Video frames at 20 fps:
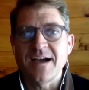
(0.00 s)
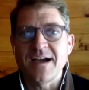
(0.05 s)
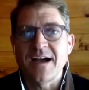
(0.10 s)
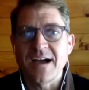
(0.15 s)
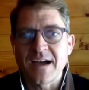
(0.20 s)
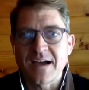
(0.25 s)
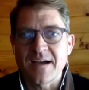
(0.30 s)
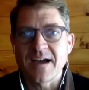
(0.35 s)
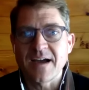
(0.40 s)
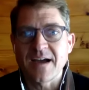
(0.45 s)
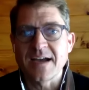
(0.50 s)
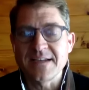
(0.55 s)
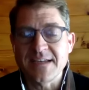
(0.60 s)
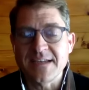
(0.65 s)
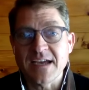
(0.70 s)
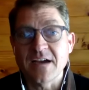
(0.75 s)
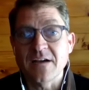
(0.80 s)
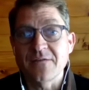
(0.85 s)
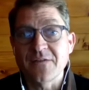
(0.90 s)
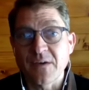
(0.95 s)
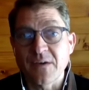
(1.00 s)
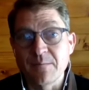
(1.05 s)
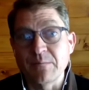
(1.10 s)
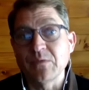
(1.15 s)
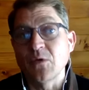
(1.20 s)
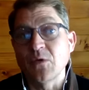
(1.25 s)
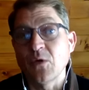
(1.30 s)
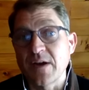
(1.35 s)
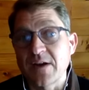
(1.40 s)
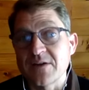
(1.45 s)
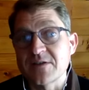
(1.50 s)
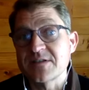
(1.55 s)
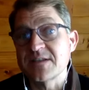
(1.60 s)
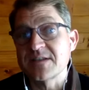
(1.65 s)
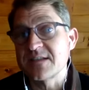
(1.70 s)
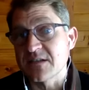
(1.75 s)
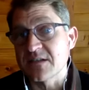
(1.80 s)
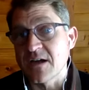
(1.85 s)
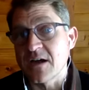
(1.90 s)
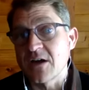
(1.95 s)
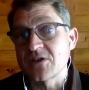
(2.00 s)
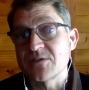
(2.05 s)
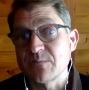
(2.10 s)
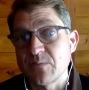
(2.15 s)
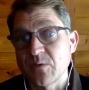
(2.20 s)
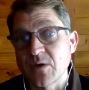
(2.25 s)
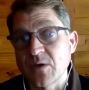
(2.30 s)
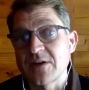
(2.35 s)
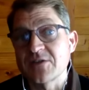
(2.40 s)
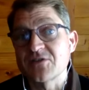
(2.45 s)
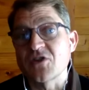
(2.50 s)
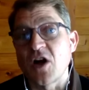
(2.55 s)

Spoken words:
idea of employers, these large employers,